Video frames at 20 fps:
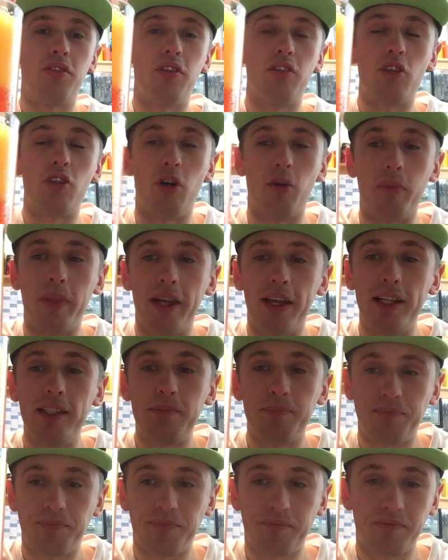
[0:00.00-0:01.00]
the top there.
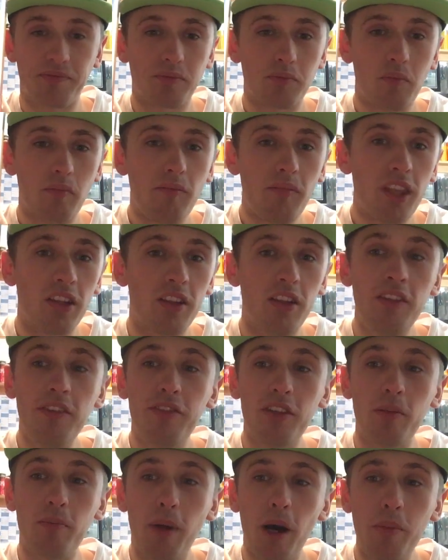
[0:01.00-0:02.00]
And
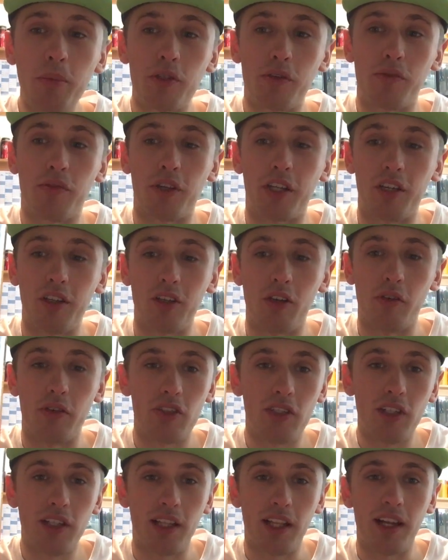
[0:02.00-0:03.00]
even the bubbles are freaking
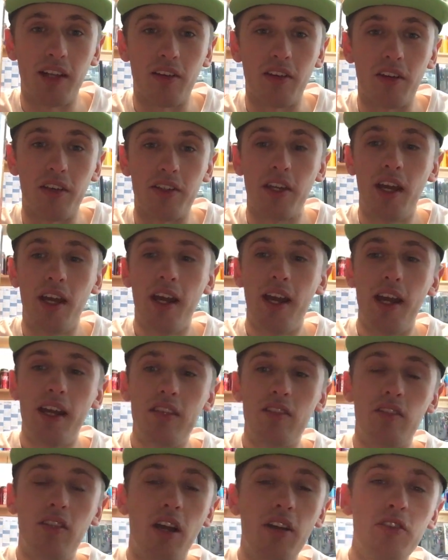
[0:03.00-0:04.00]
orange. Look at that, guys.
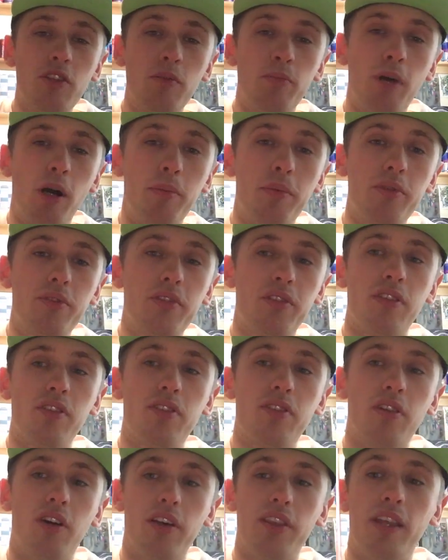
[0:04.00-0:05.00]
Tons of bubbles on the
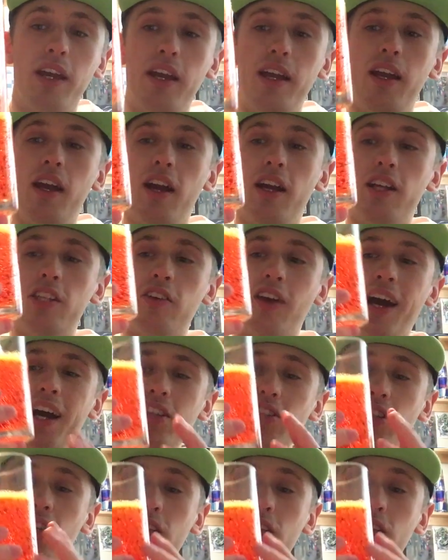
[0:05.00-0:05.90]
side there. So it actually